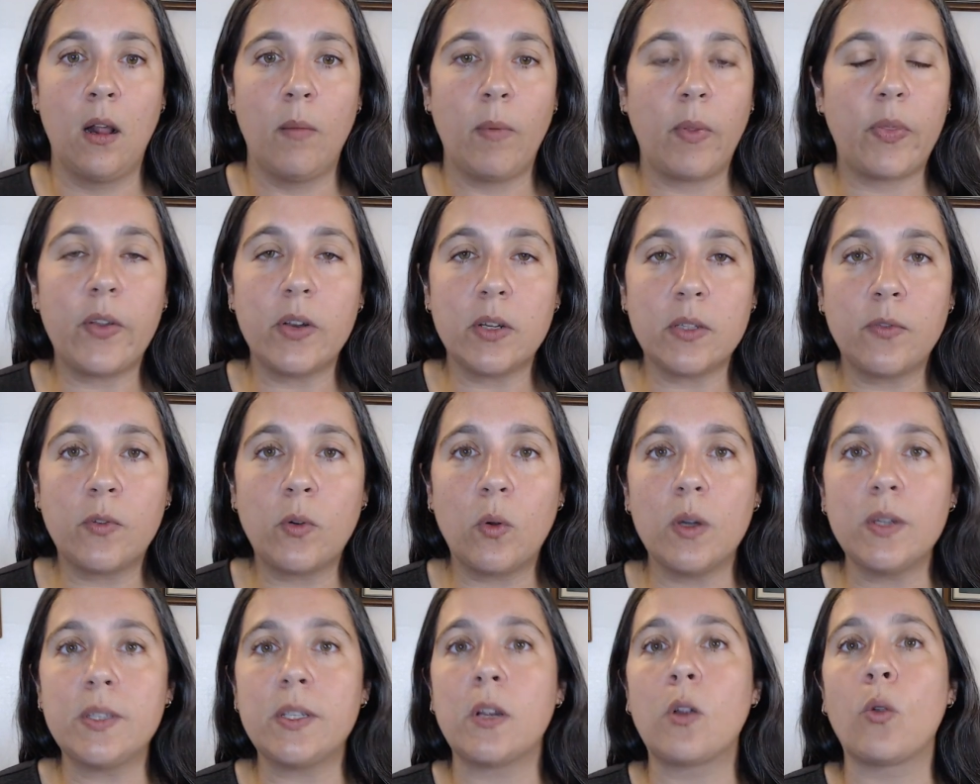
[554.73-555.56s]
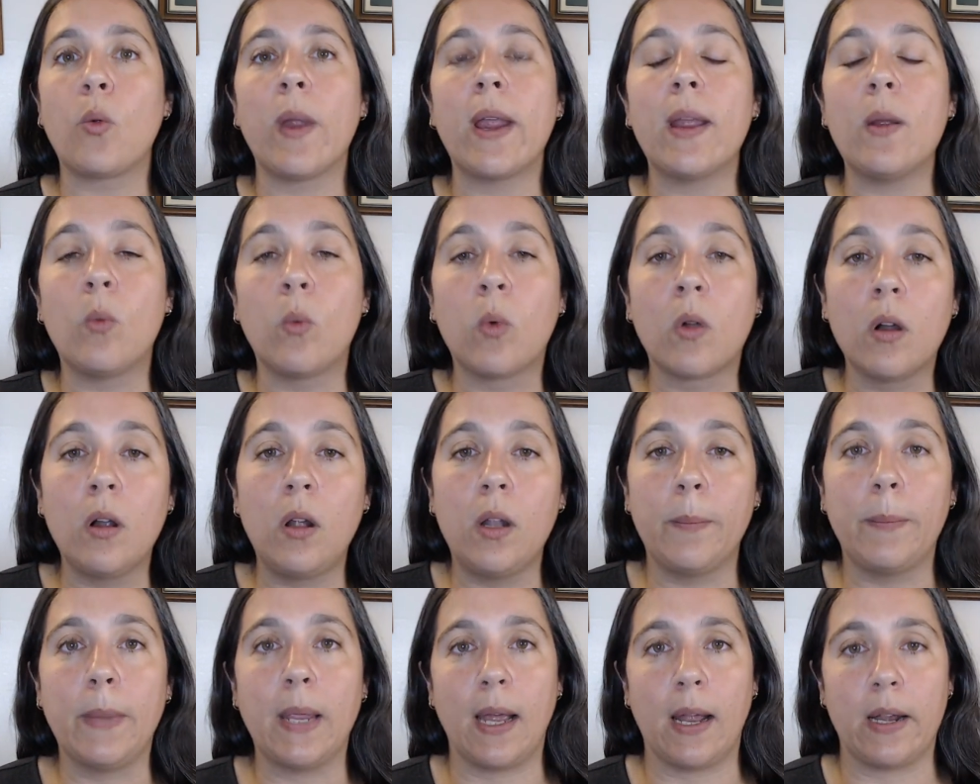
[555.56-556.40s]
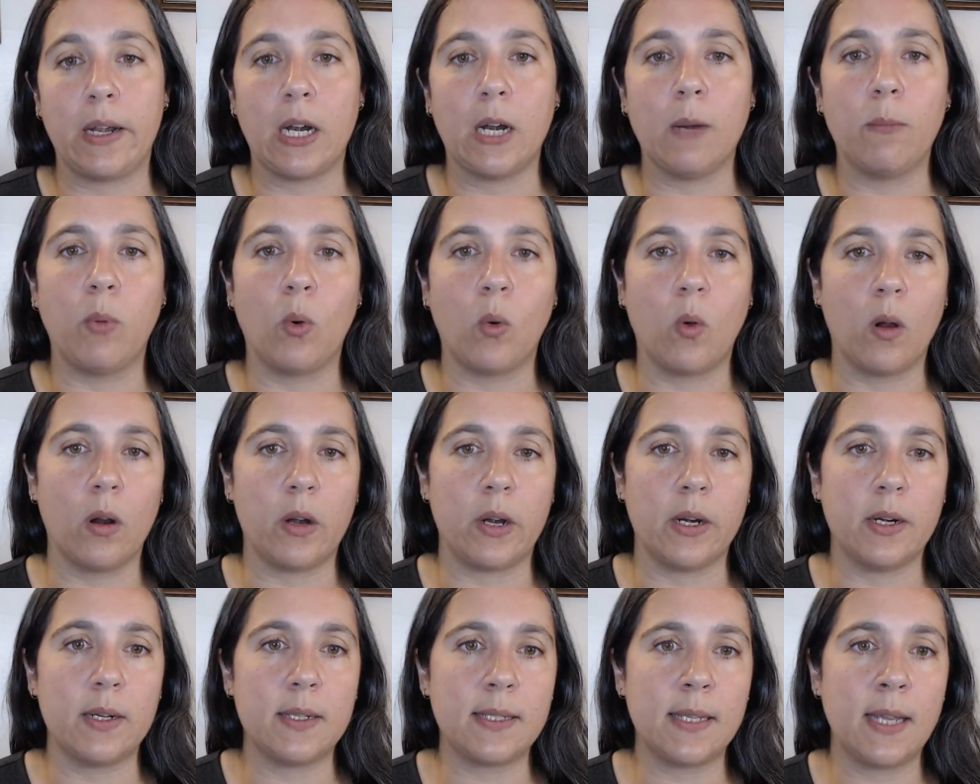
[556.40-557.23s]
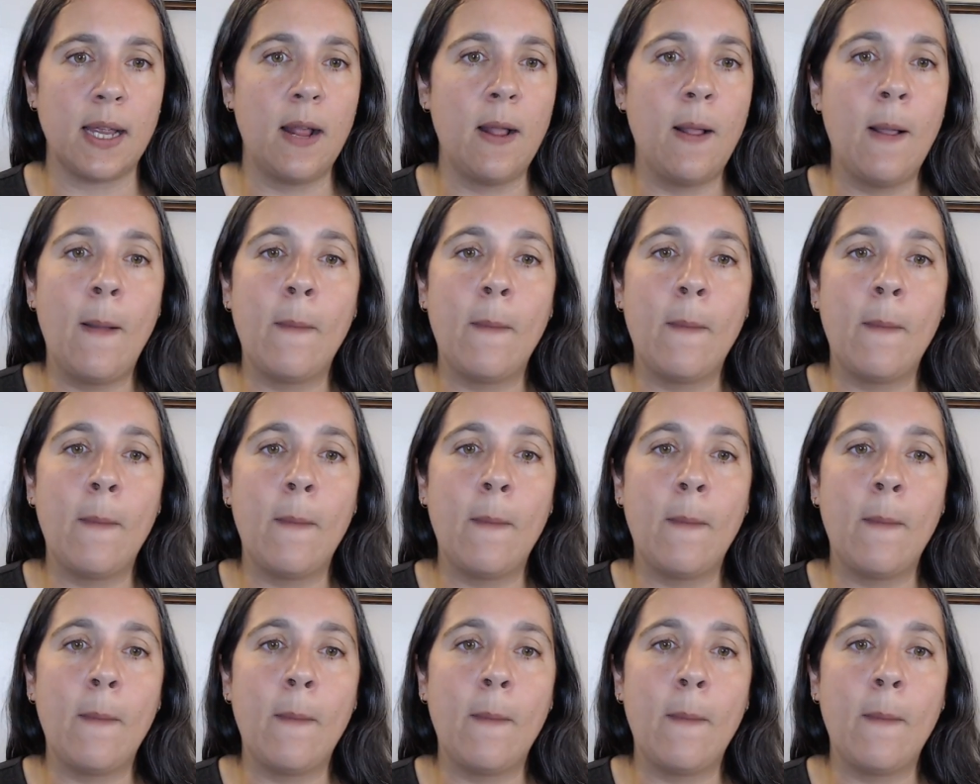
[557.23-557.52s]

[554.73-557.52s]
But there's, of course, a great world beyond our borders.